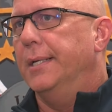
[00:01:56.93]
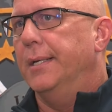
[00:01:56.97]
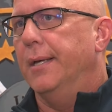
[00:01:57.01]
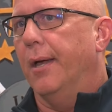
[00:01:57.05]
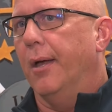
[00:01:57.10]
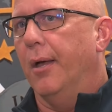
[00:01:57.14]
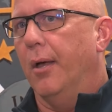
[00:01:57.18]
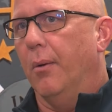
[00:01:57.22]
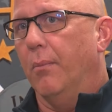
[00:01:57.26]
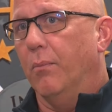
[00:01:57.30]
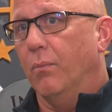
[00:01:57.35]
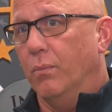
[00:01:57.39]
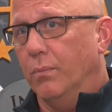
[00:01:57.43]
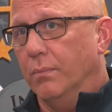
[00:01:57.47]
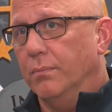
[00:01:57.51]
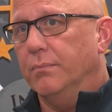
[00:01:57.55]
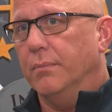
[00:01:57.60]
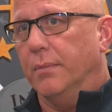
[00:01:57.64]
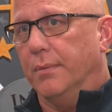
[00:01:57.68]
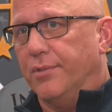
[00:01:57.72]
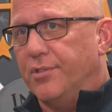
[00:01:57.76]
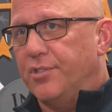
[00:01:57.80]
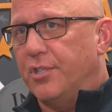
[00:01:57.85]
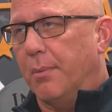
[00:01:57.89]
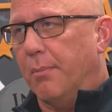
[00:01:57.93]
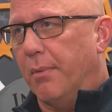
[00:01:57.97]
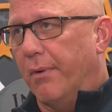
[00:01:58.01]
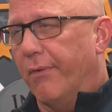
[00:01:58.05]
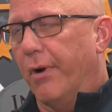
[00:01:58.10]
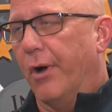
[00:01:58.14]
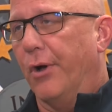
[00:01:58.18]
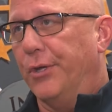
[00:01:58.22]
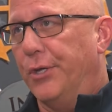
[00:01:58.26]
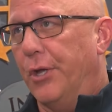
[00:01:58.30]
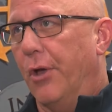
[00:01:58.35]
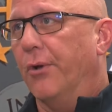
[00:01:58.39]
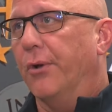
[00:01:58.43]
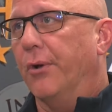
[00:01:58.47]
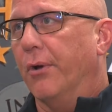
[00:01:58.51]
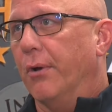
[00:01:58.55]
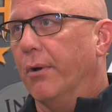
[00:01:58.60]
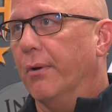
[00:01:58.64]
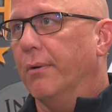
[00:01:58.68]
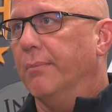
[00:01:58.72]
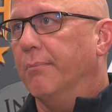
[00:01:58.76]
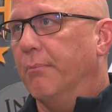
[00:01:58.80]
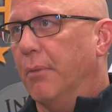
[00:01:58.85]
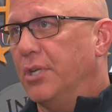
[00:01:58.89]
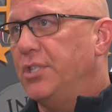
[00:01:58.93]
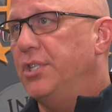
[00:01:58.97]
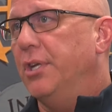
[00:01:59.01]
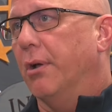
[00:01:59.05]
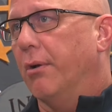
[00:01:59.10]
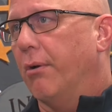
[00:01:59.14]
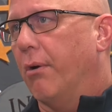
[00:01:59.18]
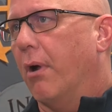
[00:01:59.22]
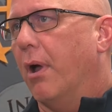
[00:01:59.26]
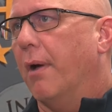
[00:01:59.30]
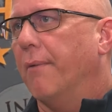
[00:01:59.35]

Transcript: Some of our much younger